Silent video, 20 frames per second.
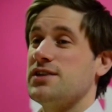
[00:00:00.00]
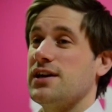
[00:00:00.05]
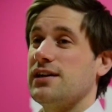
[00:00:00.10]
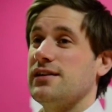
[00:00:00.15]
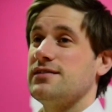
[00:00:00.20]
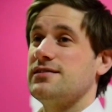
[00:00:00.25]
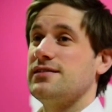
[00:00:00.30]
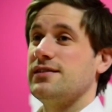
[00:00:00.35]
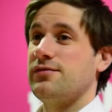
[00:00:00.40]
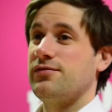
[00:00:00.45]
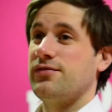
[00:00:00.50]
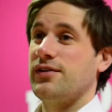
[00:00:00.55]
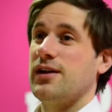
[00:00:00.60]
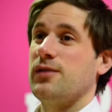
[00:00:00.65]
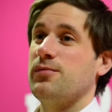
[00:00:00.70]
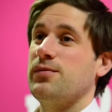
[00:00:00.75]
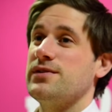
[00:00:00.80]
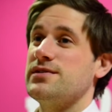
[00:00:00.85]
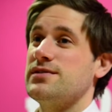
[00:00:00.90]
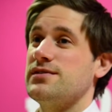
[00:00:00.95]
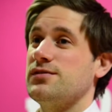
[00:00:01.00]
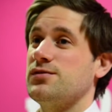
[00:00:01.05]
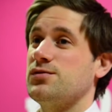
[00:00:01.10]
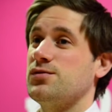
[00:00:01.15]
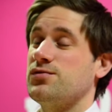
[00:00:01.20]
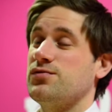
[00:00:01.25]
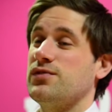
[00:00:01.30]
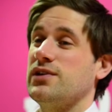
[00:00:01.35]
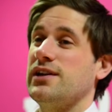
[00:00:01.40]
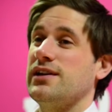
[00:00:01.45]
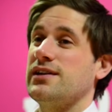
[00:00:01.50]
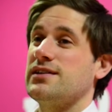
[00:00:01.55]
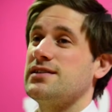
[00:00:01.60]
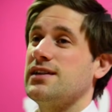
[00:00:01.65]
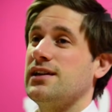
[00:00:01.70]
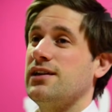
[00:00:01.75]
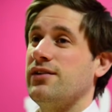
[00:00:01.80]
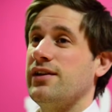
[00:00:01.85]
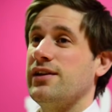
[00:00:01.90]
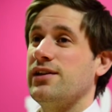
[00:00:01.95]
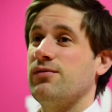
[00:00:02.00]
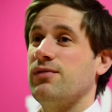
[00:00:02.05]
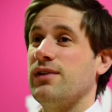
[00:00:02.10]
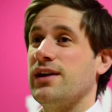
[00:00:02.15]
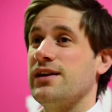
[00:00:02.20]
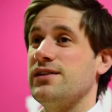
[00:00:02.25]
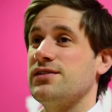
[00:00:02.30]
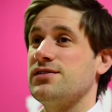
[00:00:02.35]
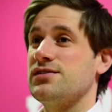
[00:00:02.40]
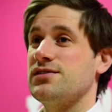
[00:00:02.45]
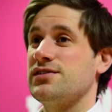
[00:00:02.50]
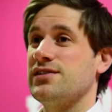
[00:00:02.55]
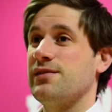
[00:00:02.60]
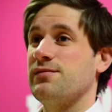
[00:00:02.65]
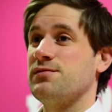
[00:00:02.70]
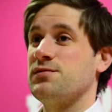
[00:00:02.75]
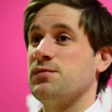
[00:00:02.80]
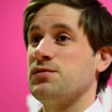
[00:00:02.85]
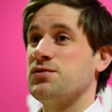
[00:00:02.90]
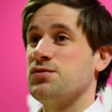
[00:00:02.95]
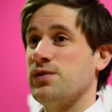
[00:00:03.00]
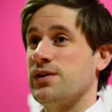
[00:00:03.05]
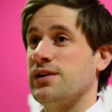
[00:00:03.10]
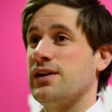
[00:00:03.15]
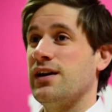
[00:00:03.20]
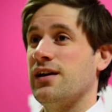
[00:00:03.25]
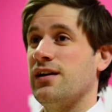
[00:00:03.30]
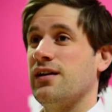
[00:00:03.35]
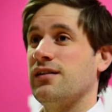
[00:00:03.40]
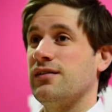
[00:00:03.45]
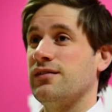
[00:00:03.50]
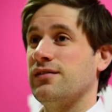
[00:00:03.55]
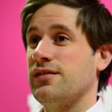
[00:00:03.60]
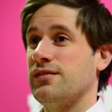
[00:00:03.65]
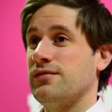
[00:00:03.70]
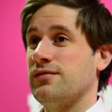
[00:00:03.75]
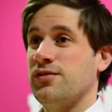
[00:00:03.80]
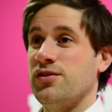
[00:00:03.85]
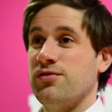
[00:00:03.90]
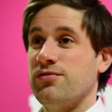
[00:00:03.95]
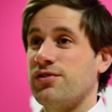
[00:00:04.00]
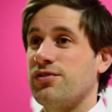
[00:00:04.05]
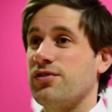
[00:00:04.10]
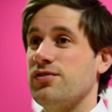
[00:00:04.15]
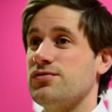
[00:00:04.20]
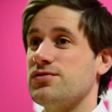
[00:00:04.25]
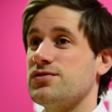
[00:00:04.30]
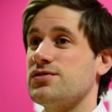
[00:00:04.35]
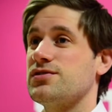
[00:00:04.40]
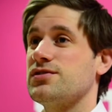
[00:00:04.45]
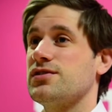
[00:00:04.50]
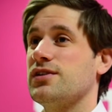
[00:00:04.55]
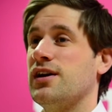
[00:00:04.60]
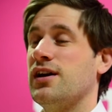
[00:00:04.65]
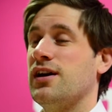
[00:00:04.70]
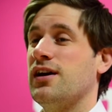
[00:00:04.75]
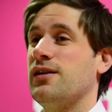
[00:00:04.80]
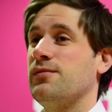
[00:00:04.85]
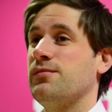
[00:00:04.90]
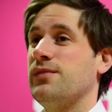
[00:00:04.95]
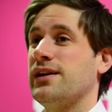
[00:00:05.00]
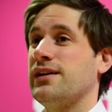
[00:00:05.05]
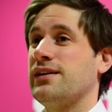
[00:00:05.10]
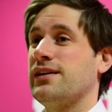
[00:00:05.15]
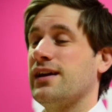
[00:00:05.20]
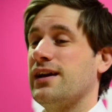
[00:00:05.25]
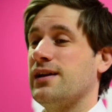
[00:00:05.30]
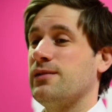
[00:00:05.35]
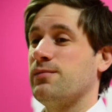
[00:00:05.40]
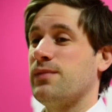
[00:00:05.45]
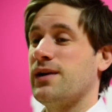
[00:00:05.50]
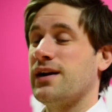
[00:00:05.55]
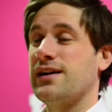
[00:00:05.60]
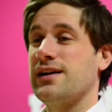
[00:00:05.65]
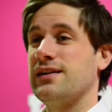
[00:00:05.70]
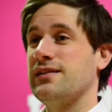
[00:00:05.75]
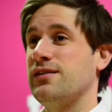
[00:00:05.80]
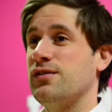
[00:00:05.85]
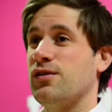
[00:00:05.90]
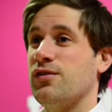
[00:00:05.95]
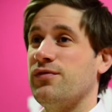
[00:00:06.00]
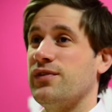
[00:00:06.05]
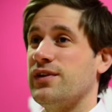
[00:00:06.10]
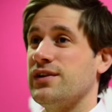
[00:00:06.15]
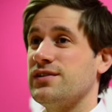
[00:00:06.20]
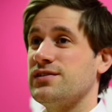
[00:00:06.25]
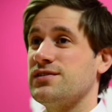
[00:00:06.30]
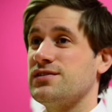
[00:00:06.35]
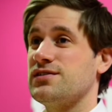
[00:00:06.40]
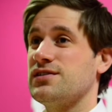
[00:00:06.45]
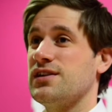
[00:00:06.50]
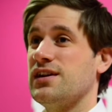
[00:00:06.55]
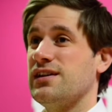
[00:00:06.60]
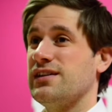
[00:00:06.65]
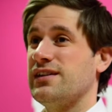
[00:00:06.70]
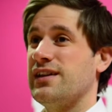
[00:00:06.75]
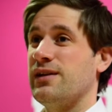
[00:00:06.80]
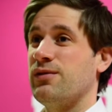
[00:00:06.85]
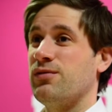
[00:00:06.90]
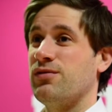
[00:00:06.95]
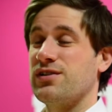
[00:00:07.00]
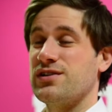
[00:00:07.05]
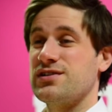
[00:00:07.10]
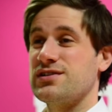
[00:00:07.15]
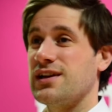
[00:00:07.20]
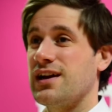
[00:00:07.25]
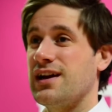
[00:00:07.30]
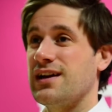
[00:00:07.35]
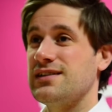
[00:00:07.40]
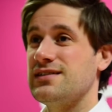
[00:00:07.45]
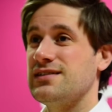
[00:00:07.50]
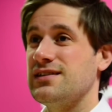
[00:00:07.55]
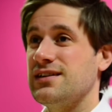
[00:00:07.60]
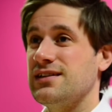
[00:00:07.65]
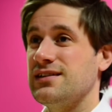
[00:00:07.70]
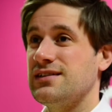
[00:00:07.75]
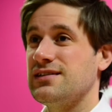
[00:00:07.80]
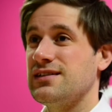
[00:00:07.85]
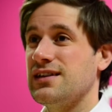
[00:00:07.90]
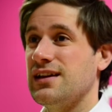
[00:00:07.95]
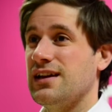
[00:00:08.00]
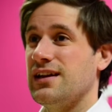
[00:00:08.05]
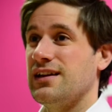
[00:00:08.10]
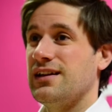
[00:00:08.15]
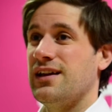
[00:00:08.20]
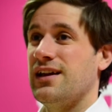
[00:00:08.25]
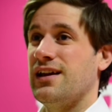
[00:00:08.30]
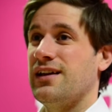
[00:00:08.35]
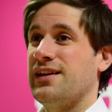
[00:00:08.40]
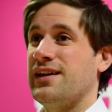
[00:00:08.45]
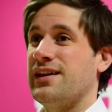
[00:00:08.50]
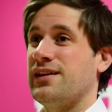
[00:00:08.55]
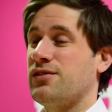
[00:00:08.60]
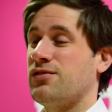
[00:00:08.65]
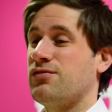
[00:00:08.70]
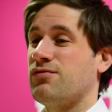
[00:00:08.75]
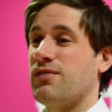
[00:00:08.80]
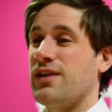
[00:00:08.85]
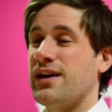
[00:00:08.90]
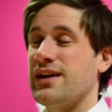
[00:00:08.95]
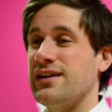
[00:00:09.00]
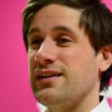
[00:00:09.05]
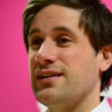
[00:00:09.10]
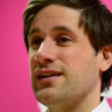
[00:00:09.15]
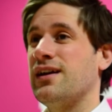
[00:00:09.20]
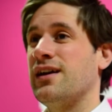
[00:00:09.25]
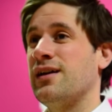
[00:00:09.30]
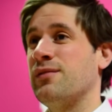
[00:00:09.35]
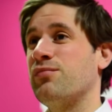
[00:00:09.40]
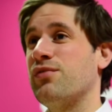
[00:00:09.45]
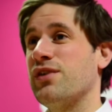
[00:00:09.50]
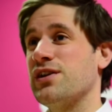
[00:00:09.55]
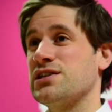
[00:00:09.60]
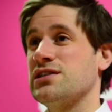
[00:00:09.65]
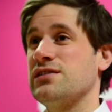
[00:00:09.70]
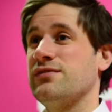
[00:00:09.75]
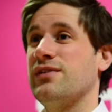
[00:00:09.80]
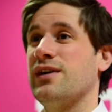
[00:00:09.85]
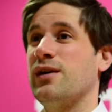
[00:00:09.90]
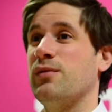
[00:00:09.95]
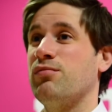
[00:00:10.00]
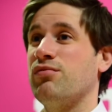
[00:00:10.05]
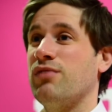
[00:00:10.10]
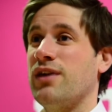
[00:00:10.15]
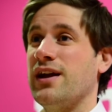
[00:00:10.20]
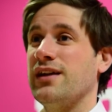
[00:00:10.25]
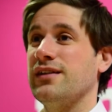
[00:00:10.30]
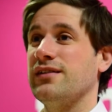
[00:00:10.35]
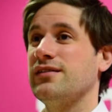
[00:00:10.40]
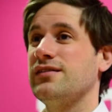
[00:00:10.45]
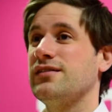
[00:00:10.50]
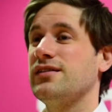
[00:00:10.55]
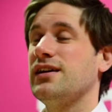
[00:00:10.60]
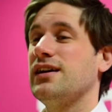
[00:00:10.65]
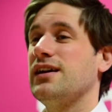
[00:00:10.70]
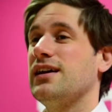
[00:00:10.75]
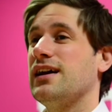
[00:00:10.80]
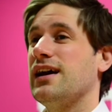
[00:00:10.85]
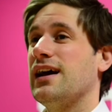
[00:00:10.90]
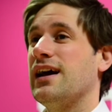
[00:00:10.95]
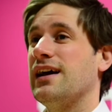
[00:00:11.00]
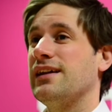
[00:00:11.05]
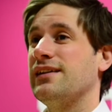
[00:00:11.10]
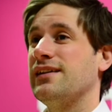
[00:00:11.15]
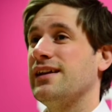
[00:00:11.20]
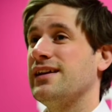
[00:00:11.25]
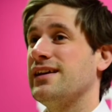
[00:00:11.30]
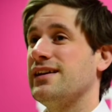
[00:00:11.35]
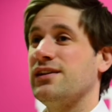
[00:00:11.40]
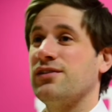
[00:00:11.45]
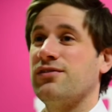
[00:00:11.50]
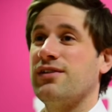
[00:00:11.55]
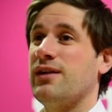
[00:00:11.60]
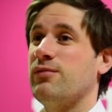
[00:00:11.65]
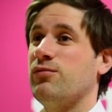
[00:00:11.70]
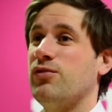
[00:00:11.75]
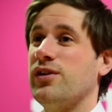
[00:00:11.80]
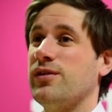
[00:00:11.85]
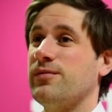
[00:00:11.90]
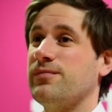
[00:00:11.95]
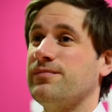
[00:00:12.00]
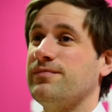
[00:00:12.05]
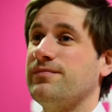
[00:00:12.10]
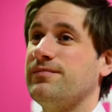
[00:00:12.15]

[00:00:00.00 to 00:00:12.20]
challenge did for our business was really accelerate the relationships between our new recruits. Um, they came back in the office they were excited, uh, they had a great impression of our brand, and they hit the ground running.